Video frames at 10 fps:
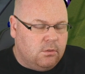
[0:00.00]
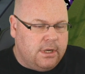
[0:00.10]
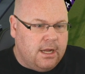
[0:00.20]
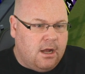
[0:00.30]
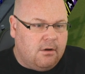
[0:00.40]

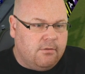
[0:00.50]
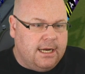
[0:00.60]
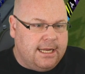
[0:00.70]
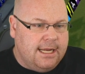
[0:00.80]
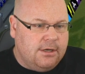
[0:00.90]
we are
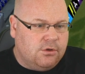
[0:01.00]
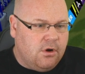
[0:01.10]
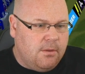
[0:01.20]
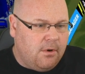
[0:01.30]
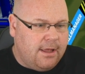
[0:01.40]
really in
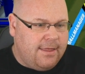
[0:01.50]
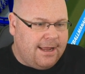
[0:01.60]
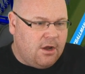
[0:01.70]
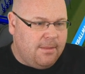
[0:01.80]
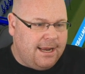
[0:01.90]
trouble and
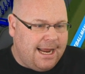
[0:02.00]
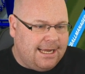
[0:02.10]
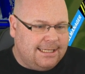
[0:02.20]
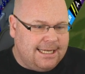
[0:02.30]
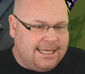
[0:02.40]
they're coming
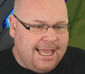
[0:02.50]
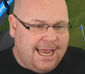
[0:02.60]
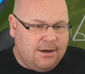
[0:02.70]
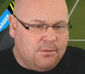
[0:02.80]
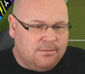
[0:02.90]
at us
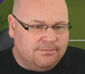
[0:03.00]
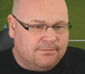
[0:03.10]
again.